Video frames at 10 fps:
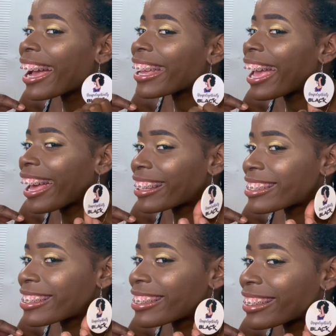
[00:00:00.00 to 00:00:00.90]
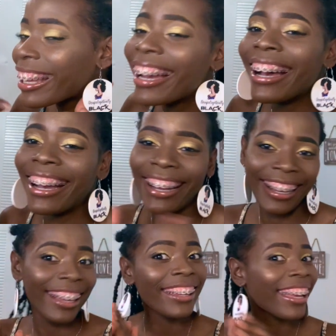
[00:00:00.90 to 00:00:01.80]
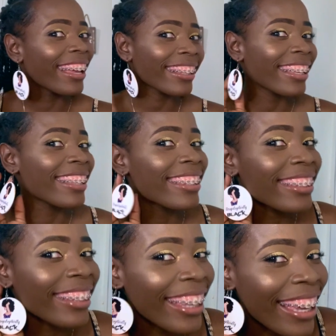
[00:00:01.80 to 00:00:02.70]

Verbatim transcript: yes, you guys can see